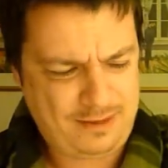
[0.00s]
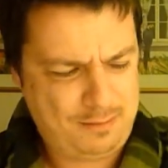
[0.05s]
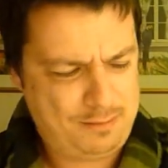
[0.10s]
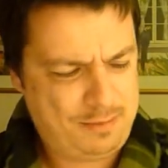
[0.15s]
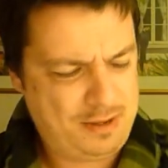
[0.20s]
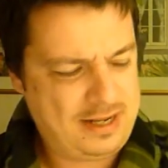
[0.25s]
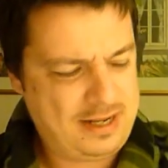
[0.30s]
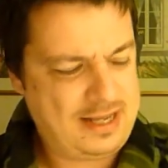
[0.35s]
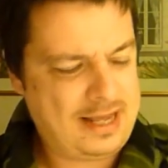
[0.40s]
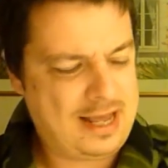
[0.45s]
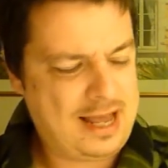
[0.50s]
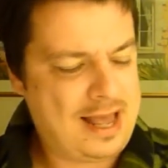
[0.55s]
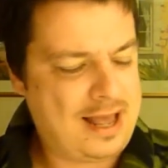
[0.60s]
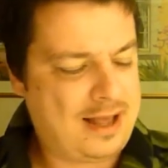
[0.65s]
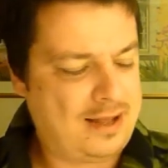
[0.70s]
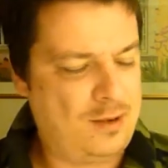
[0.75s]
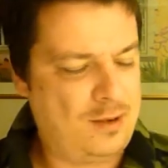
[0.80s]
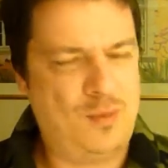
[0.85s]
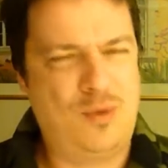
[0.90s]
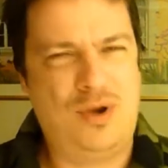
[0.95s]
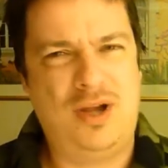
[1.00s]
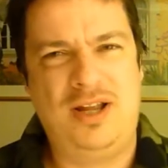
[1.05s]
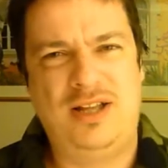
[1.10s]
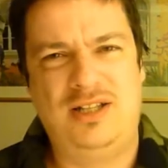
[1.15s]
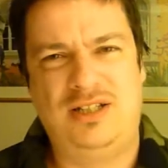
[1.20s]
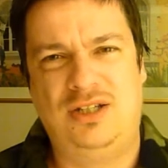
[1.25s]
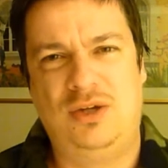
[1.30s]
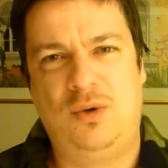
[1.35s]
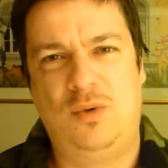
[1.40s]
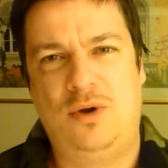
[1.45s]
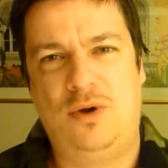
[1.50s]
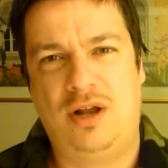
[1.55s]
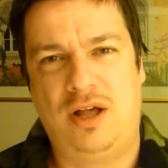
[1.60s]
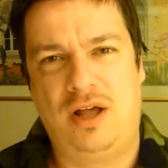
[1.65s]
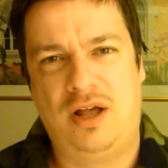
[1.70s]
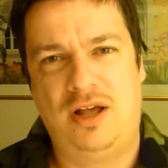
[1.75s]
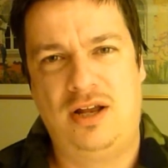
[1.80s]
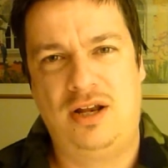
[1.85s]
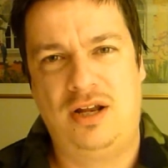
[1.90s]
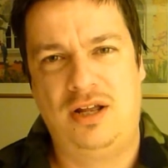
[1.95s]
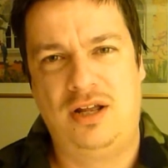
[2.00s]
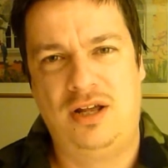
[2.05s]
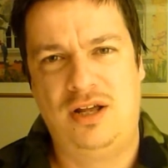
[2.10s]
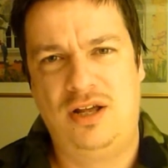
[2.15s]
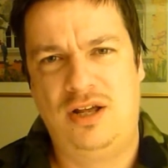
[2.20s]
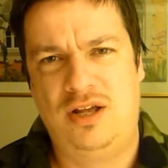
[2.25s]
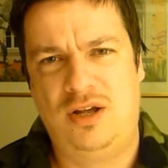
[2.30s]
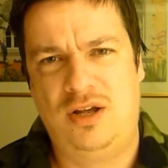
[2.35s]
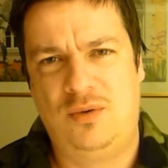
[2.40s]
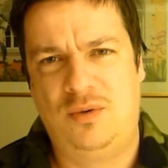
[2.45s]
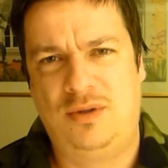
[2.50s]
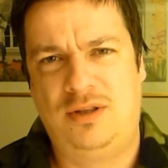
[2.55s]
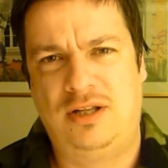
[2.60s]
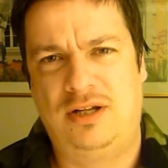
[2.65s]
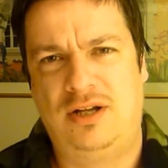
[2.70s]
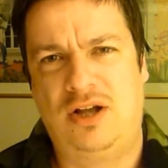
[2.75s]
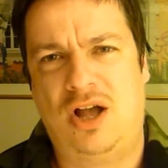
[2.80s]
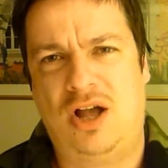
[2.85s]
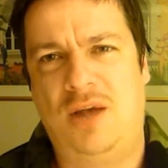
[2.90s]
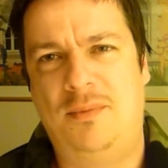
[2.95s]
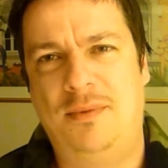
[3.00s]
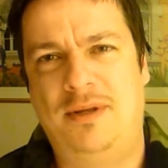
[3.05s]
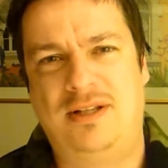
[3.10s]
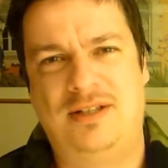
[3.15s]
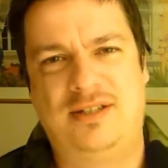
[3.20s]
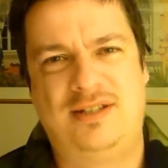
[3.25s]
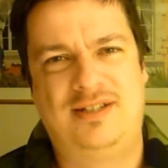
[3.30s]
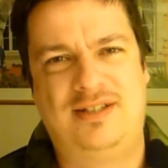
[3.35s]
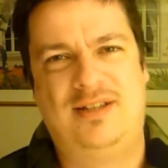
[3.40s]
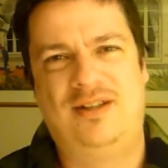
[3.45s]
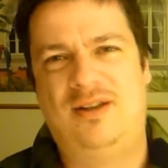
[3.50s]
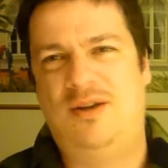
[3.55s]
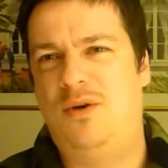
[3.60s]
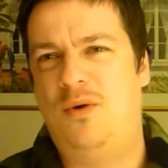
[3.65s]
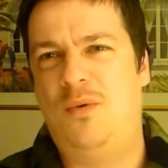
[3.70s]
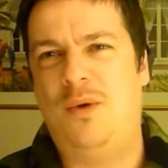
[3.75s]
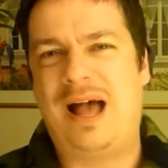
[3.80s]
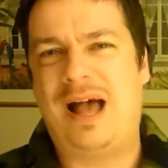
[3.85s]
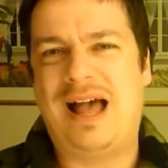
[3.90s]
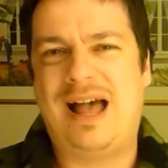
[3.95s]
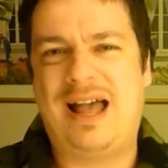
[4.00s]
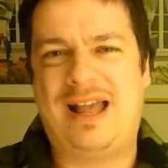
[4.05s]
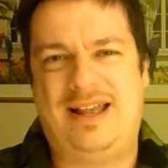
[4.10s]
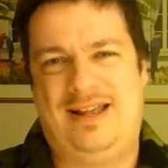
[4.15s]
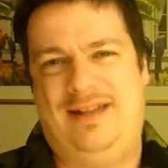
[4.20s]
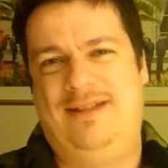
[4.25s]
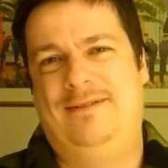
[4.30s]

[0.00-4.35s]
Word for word: But yeah, what is going on with the comments? Why?